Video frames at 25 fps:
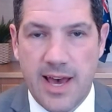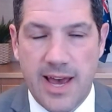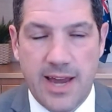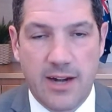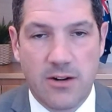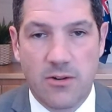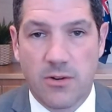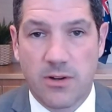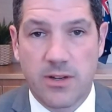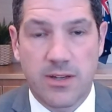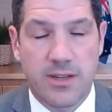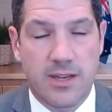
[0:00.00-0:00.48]

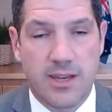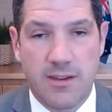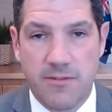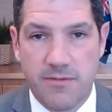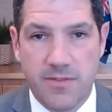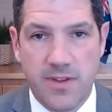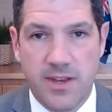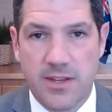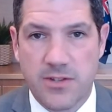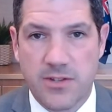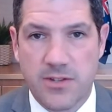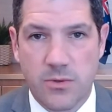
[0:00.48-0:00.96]
And look,
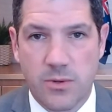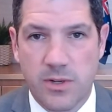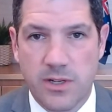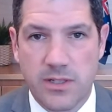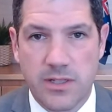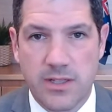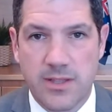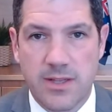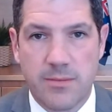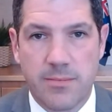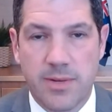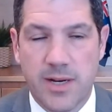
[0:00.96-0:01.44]
if there's
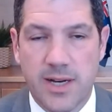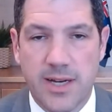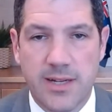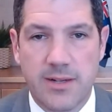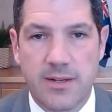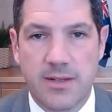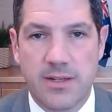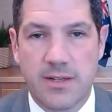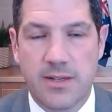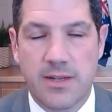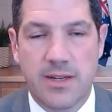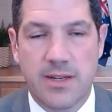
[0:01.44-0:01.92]
oil in the
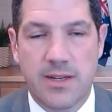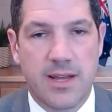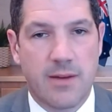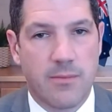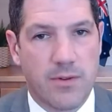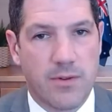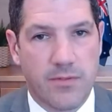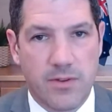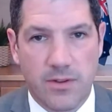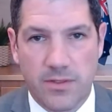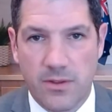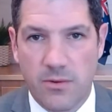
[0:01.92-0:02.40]
Bight,
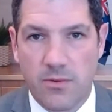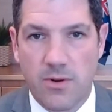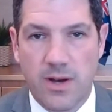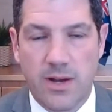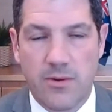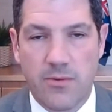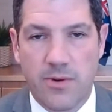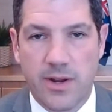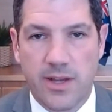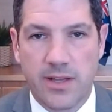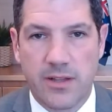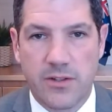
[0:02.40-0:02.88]
and we've got the
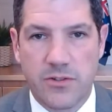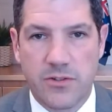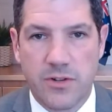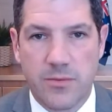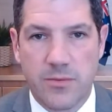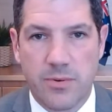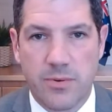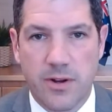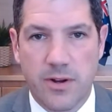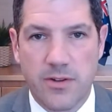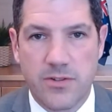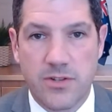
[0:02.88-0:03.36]
right
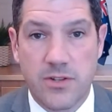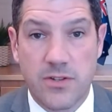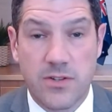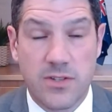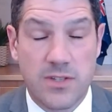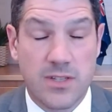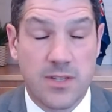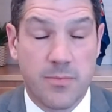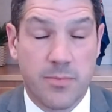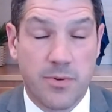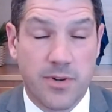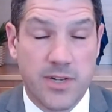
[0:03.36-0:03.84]
regulatory
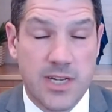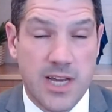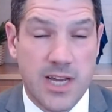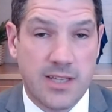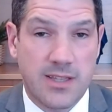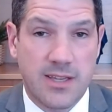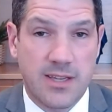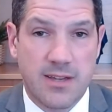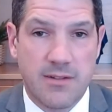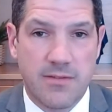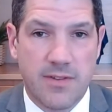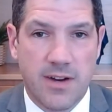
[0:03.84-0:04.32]
process to
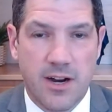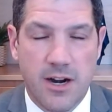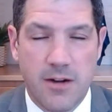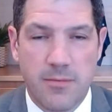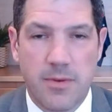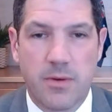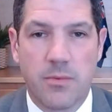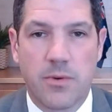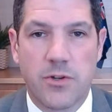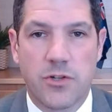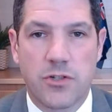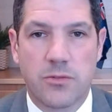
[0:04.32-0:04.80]
protect the
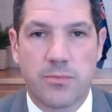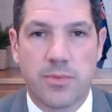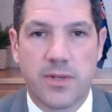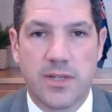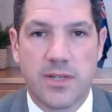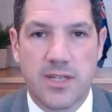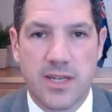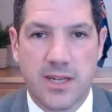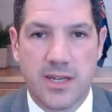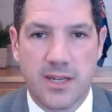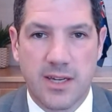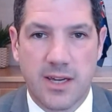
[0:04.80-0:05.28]
environment, we should
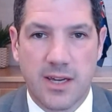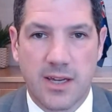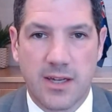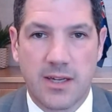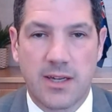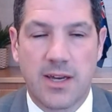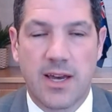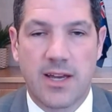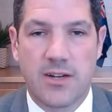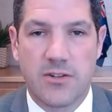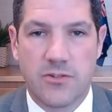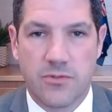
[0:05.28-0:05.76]
be
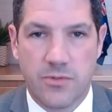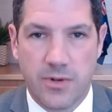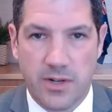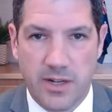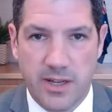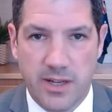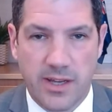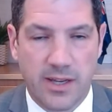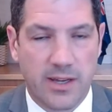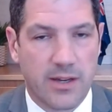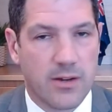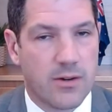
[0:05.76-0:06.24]
digging and
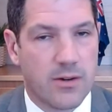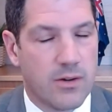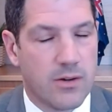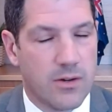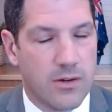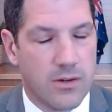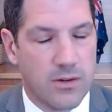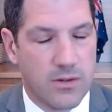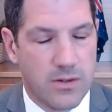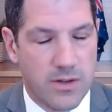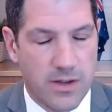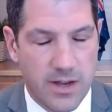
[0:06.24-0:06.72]
drilling
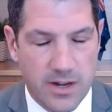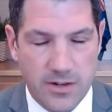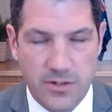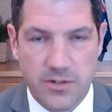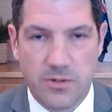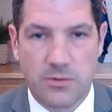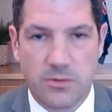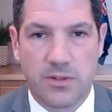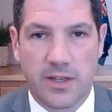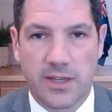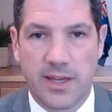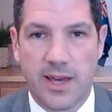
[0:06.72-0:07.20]

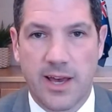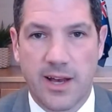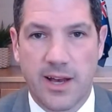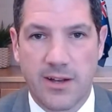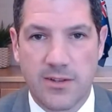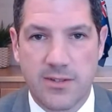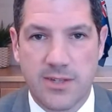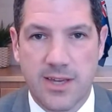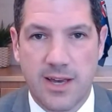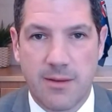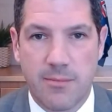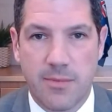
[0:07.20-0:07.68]
until the
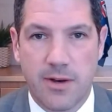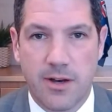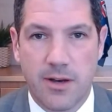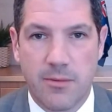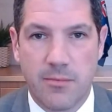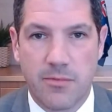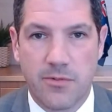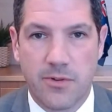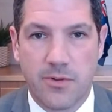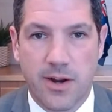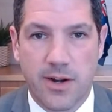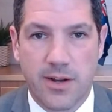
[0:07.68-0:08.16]
cows come
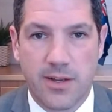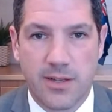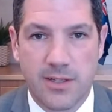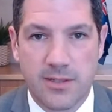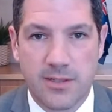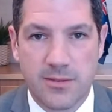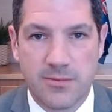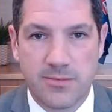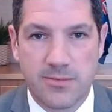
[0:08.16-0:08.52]
home, Fred.